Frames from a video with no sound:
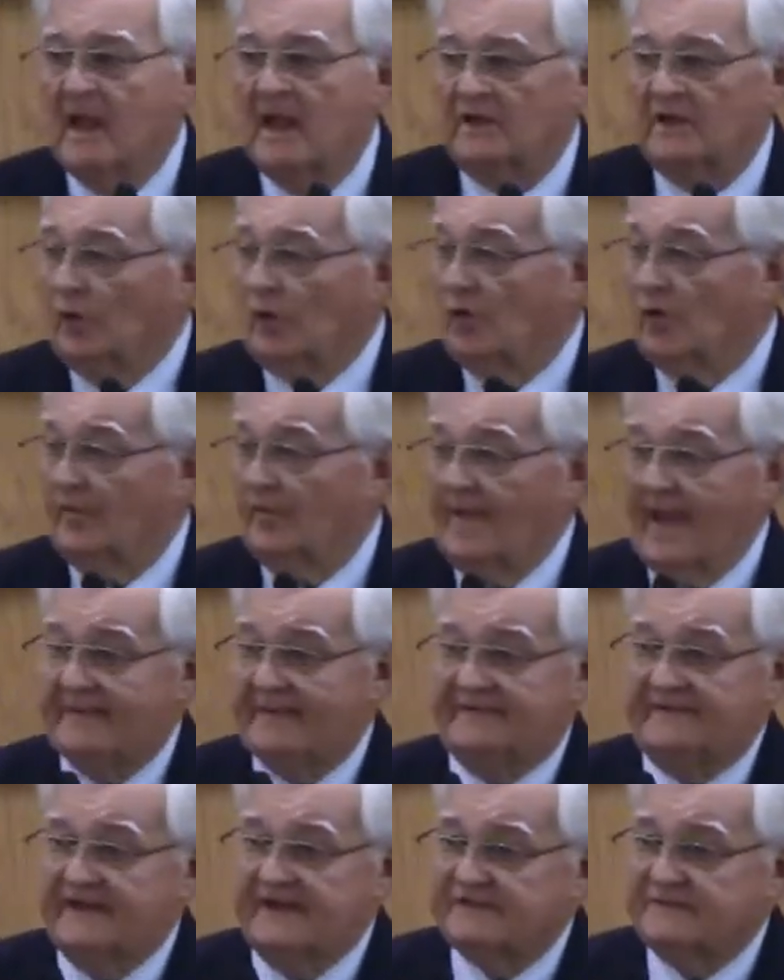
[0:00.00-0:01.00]
nor the
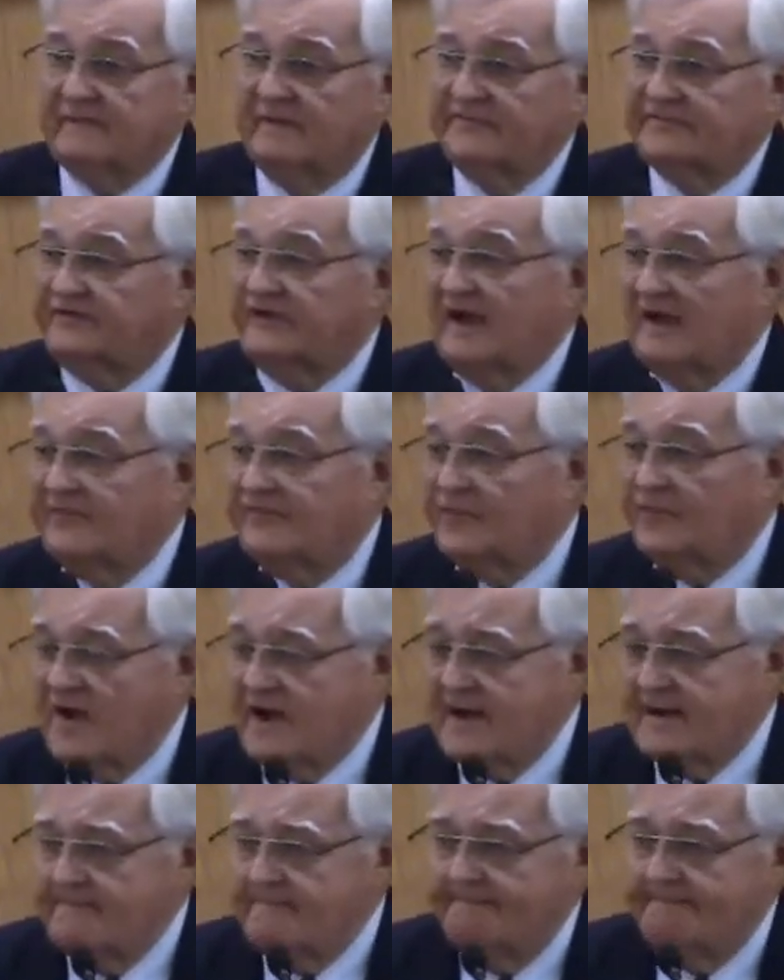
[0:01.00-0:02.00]
baptism of
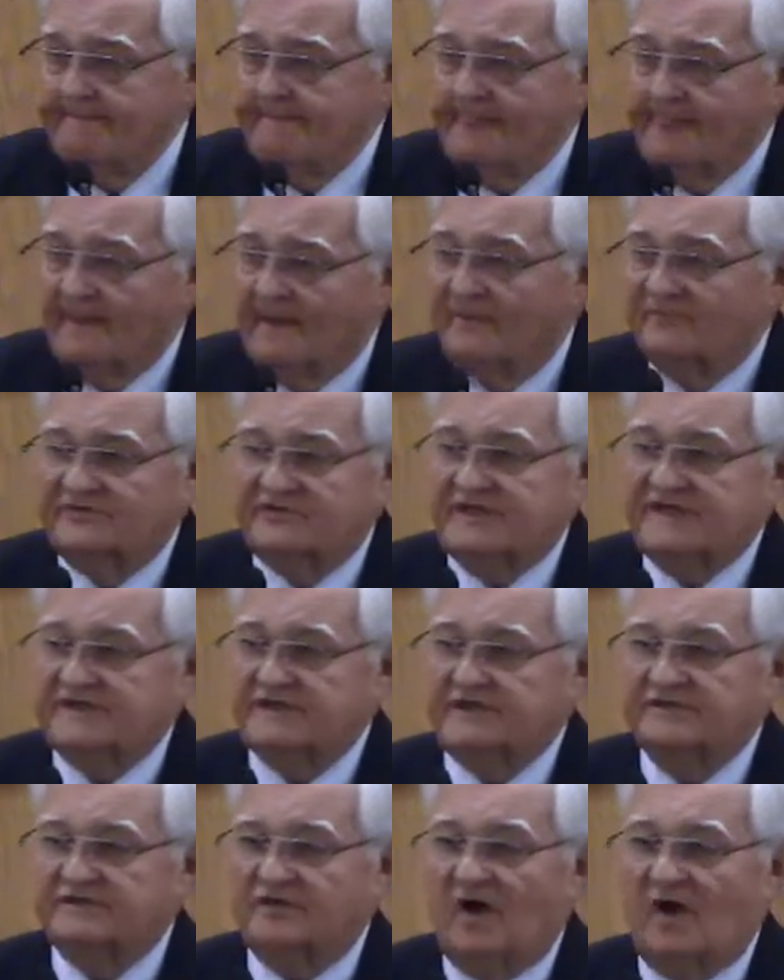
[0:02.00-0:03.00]
suffering of
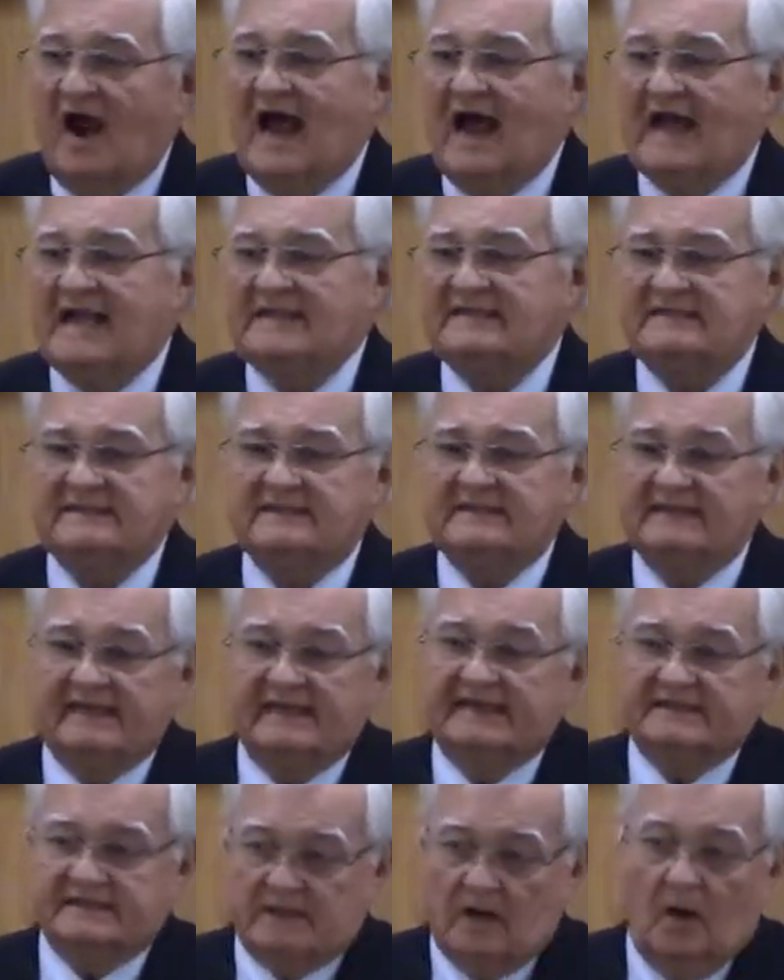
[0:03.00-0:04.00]
Jesus Christ, and
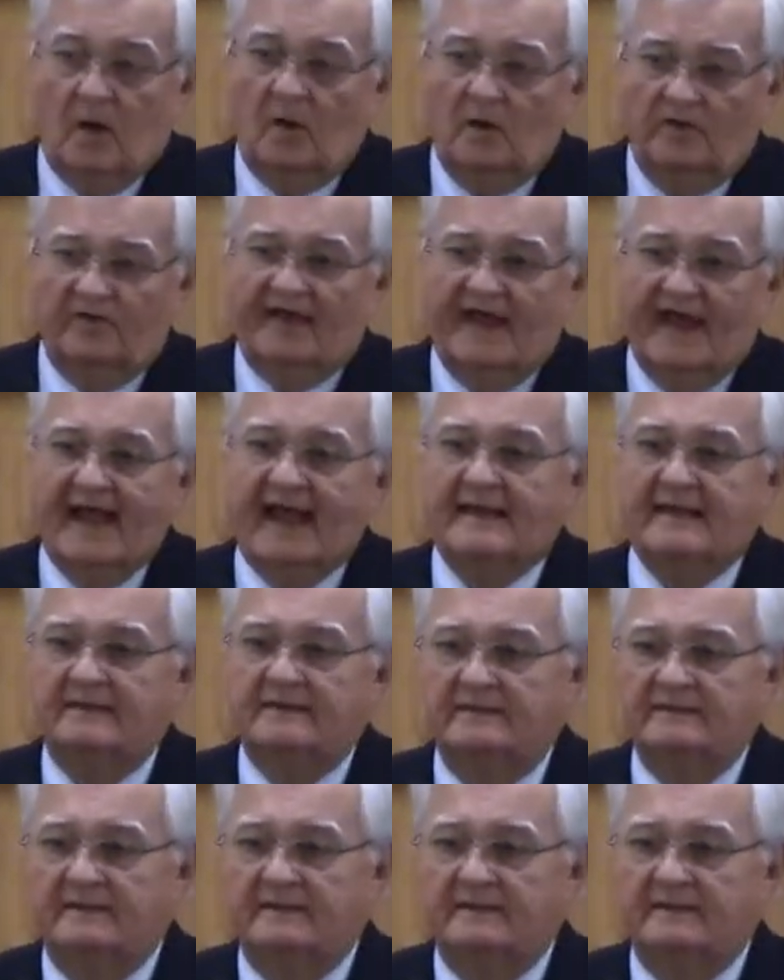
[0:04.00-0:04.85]
it's called that